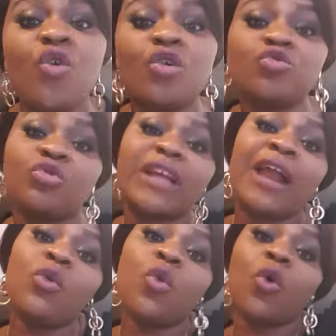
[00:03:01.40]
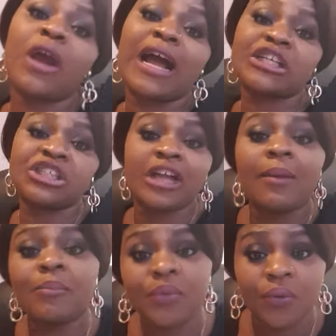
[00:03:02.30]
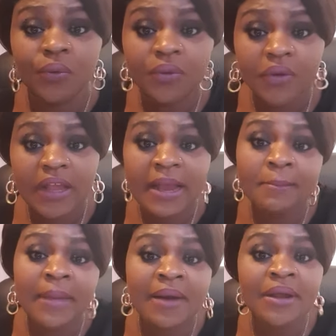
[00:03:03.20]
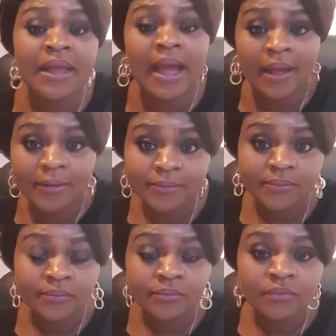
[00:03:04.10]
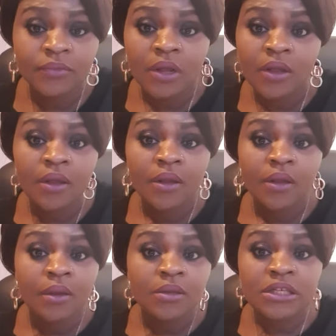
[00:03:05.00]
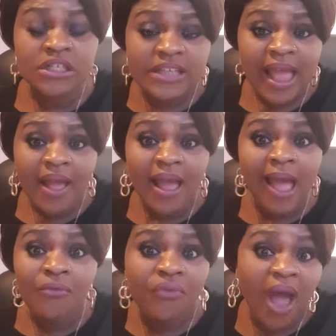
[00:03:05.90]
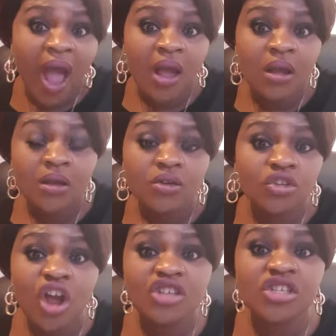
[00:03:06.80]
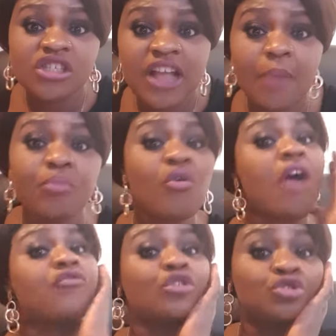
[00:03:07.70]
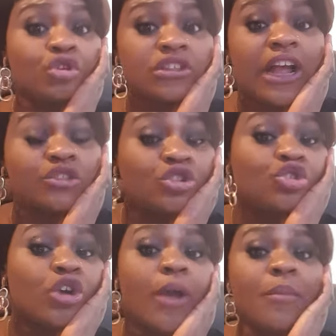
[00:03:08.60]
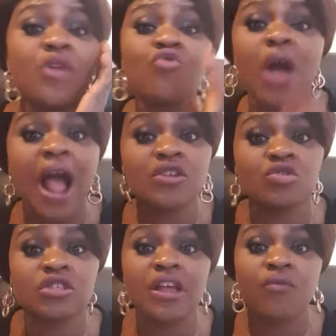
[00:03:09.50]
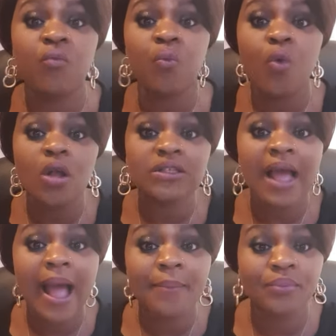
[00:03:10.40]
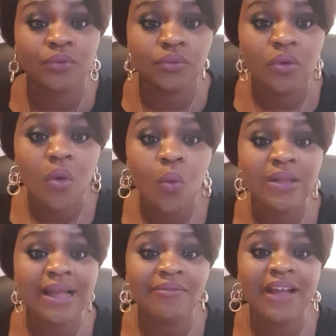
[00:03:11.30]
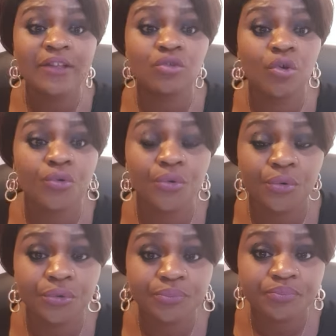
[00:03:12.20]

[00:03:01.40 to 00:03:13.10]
go to that local champion and marry her. Sister Alpha, you don't sit down, put on for shoulder. Joy, may you ask yourself, what happened? What have I done wrong?